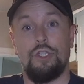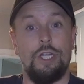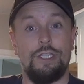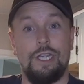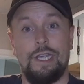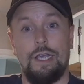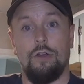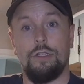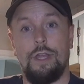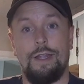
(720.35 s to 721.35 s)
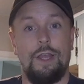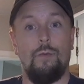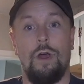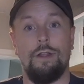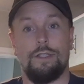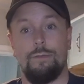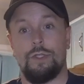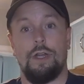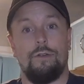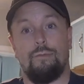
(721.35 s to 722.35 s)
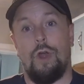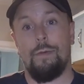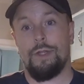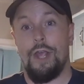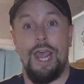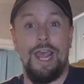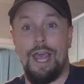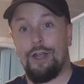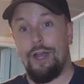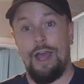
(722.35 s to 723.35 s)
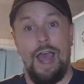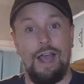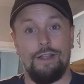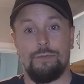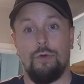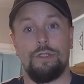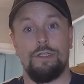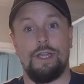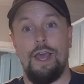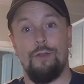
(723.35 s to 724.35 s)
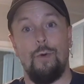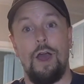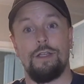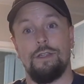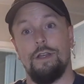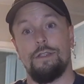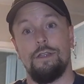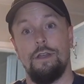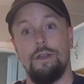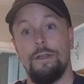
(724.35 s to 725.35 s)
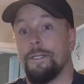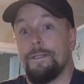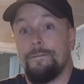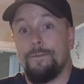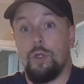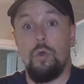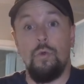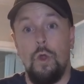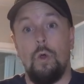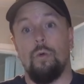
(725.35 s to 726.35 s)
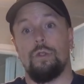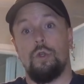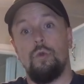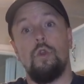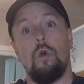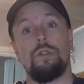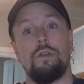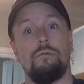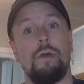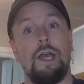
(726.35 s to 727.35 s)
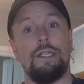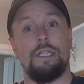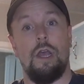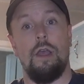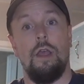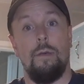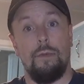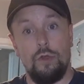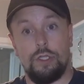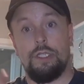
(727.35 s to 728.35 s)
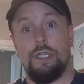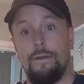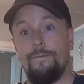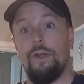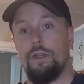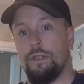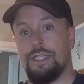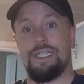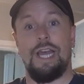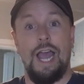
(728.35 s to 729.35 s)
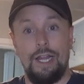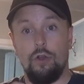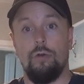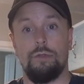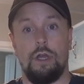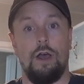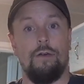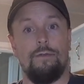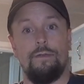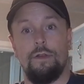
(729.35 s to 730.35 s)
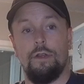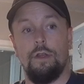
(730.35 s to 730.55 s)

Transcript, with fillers: shits and giggles that they want some sort of props. Like, hey, I, I hacked this person's account. Watch this. Who knows? Who knows their mindset? But there's different silos of